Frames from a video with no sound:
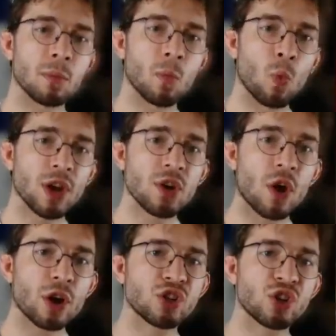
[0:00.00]
Wind
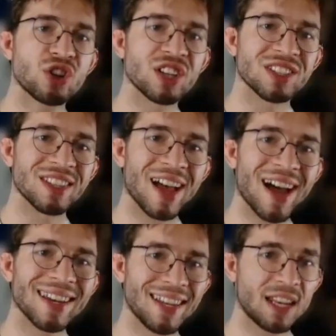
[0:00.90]
Archer does
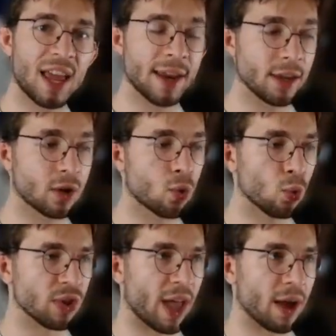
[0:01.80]
not need any
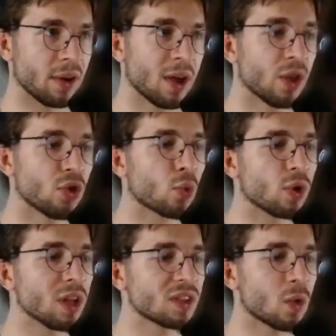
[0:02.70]
cooldown. The
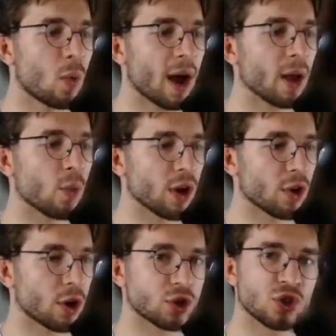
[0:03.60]
reason why Wind
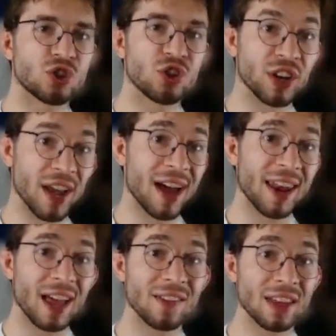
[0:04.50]
Archer should not
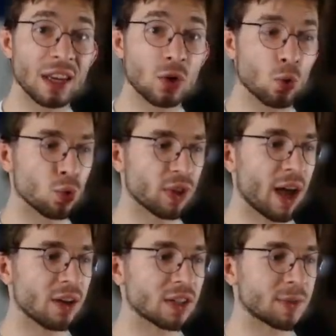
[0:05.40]
have any
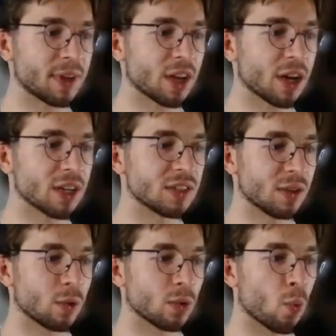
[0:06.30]
cooldown is because
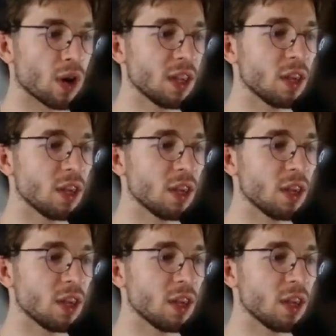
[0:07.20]
when he